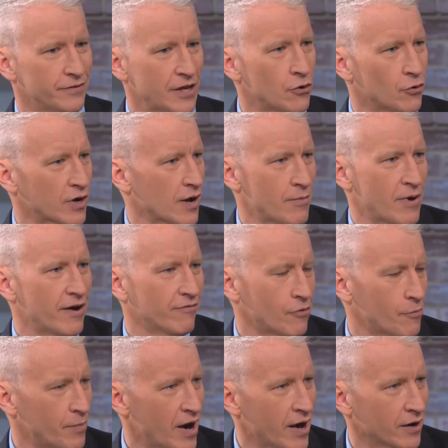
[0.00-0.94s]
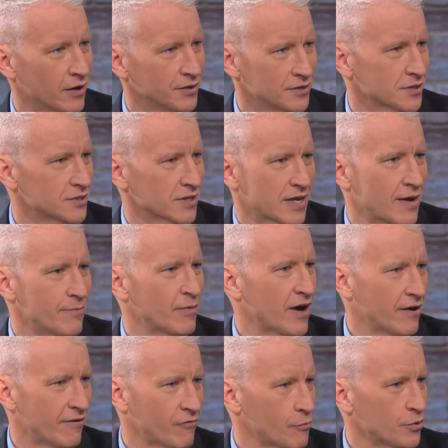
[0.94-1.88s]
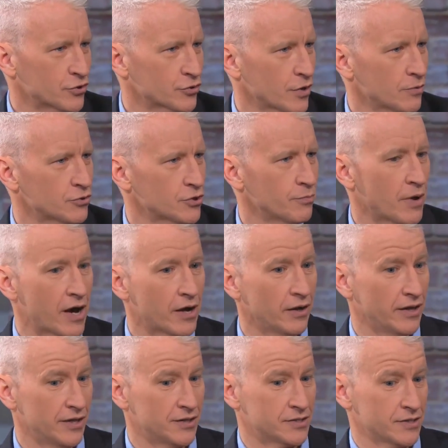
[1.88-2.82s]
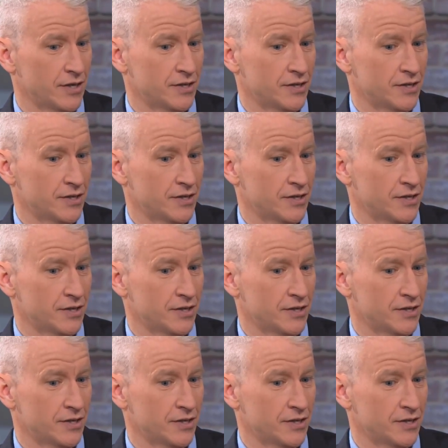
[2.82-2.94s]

They don't come out of a bottle. It doesn't come right. out of a prescription bottle. It's